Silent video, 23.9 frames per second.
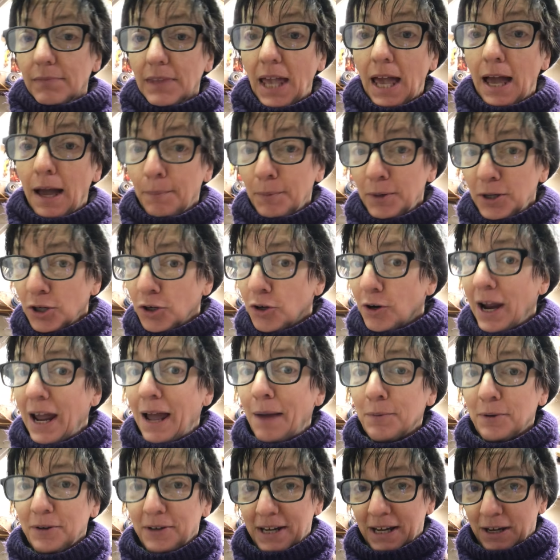I'm going to
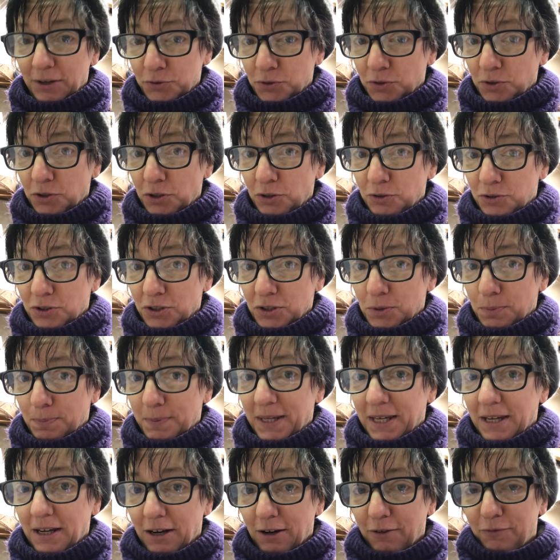grab you now, so you just be
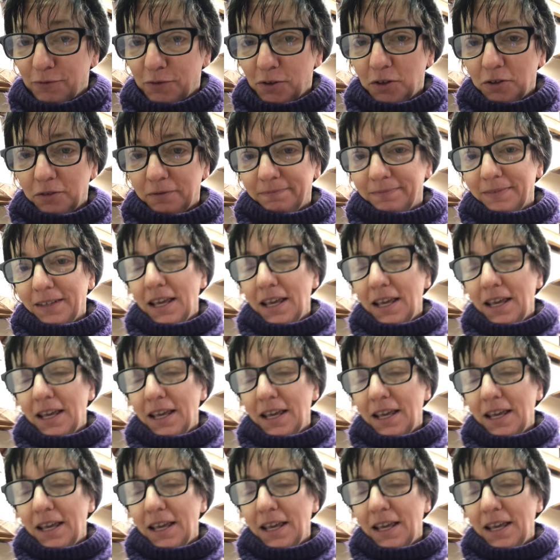careful.